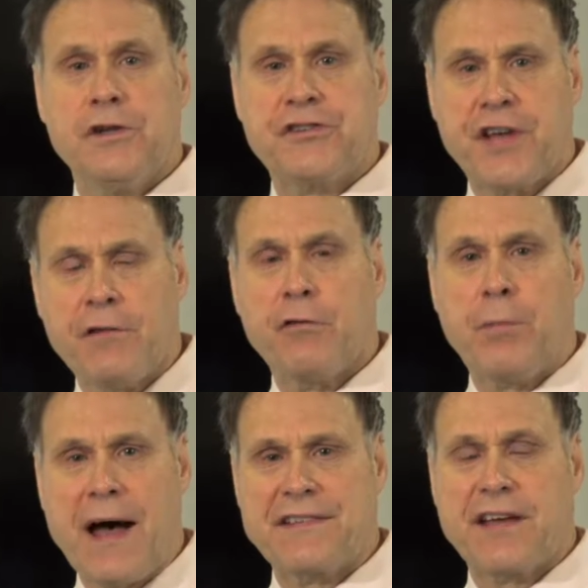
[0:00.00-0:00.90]
Some of
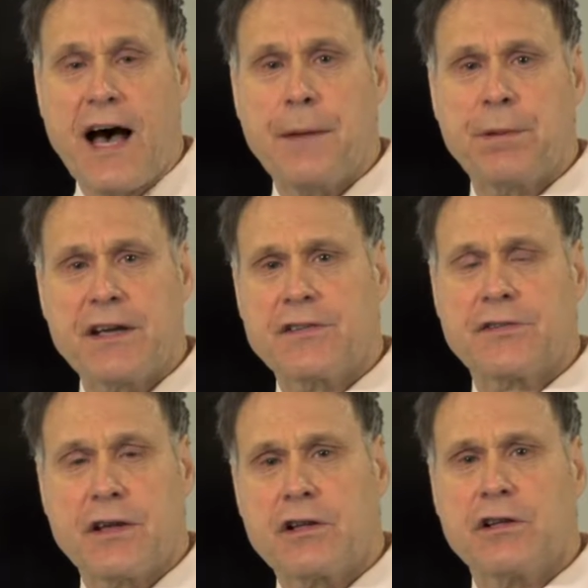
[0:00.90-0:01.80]
my
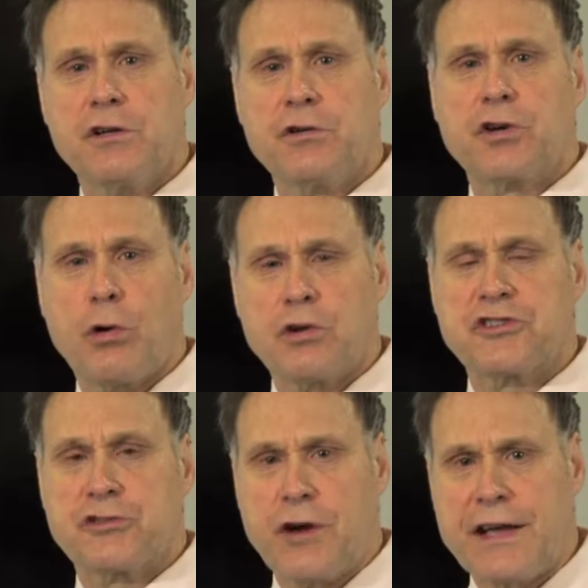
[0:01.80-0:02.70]
topics include core
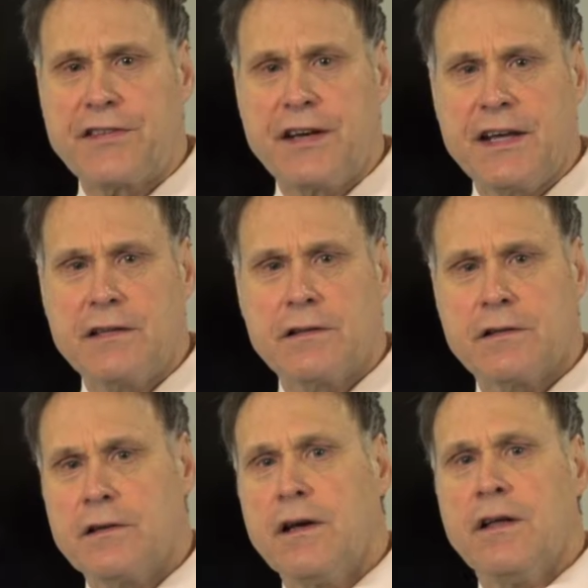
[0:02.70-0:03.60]
strengthening,
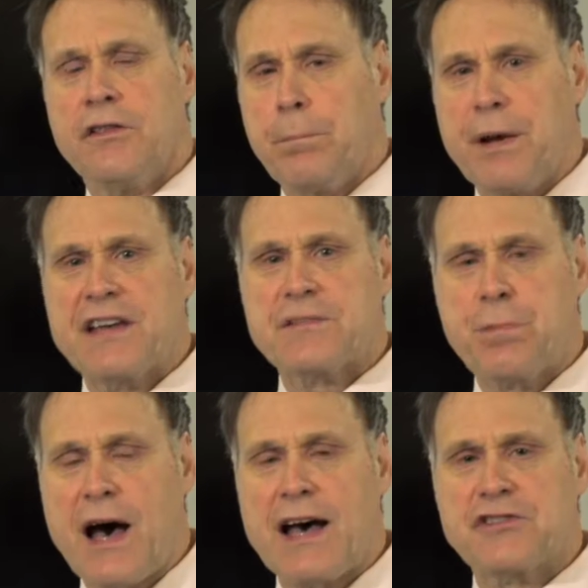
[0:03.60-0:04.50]
the best
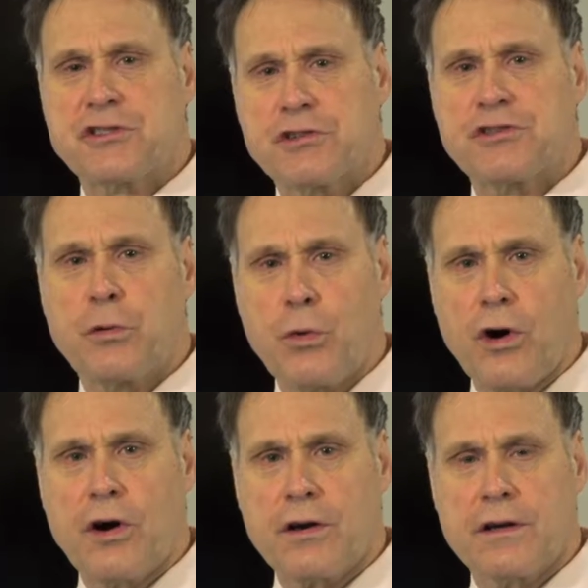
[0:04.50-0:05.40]
postures at
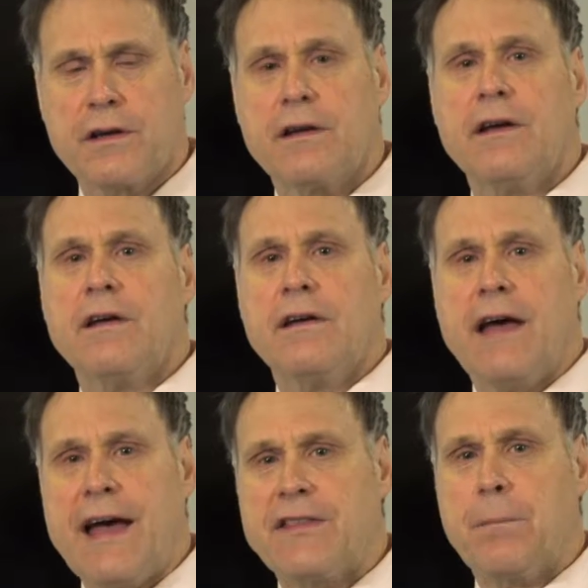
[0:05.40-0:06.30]
work,
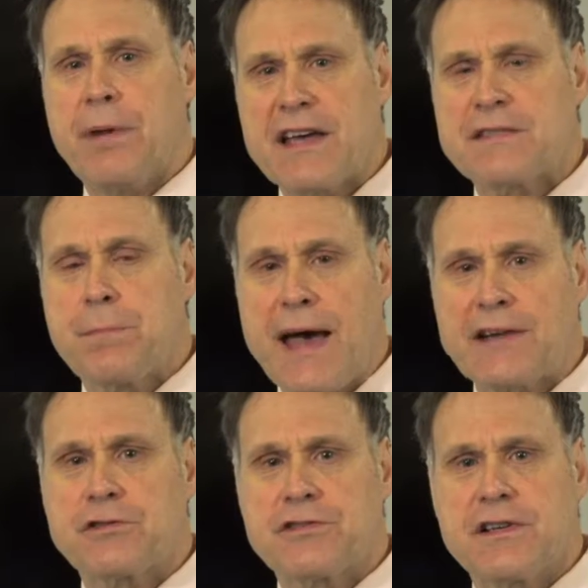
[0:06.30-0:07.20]
and the best
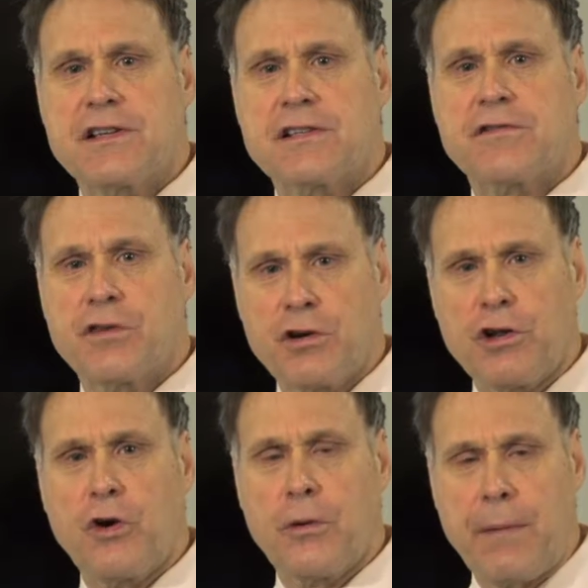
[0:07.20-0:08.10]
mattresses for your
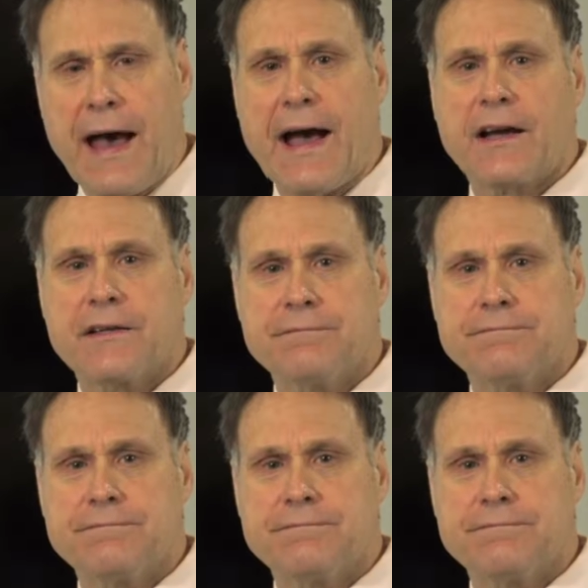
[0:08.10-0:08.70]
lower back.